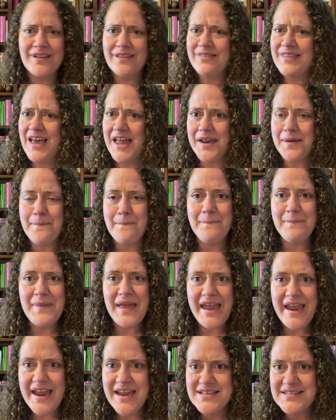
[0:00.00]
That
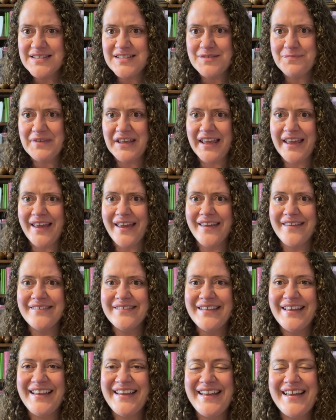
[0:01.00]
amazed me.
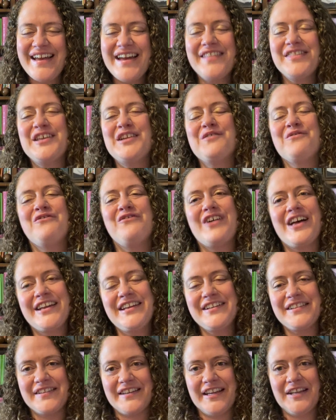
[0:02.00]
And then
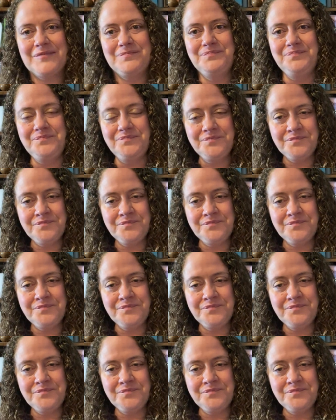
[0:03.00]
finally,